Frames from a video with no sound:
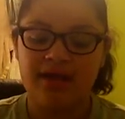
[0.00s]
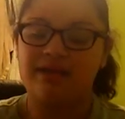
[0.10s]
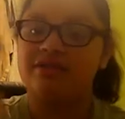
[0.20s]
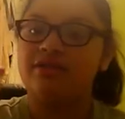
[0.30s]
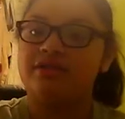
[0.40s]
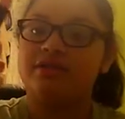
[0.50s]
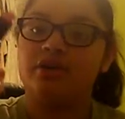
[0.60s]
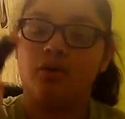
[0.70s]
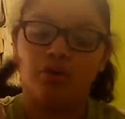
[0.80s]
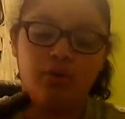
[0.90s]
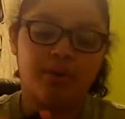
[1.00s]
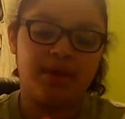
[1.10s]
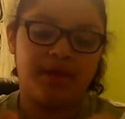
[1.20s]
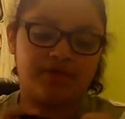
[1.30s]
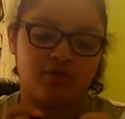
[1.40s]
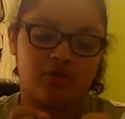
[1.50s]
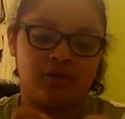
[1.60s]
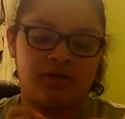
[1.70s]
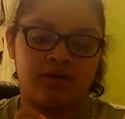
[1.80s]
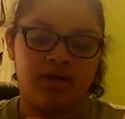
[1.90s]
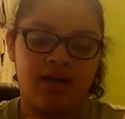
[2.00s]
This is just a coral pinkish orange.